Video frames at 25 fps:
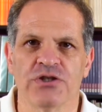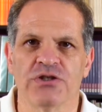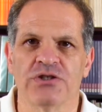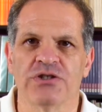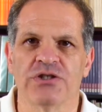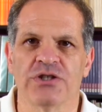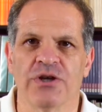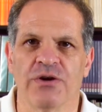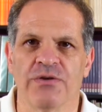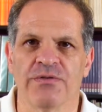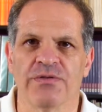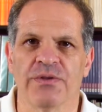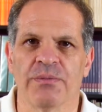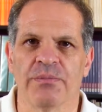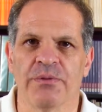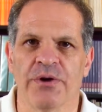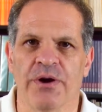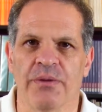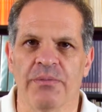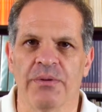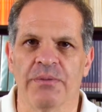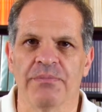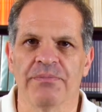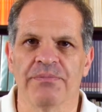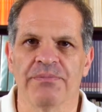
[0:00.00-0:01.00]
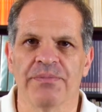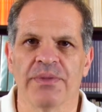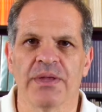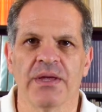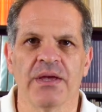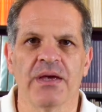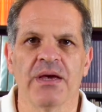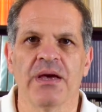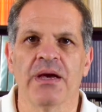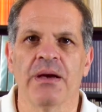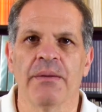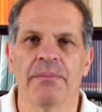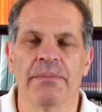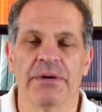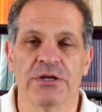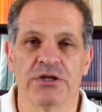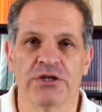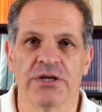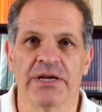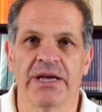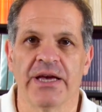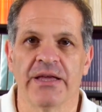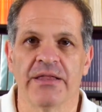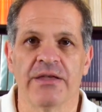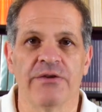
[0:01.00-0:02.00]
to solve the problem, but
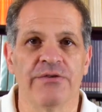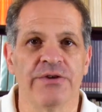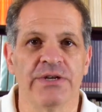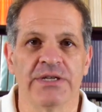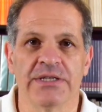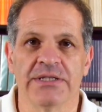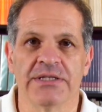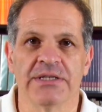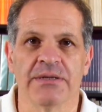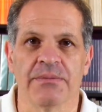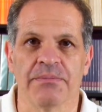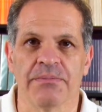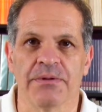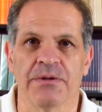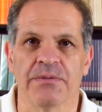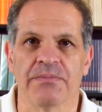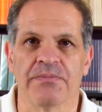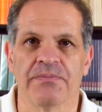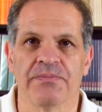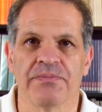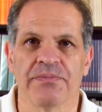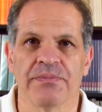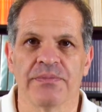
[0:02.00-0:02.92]
together it is simple.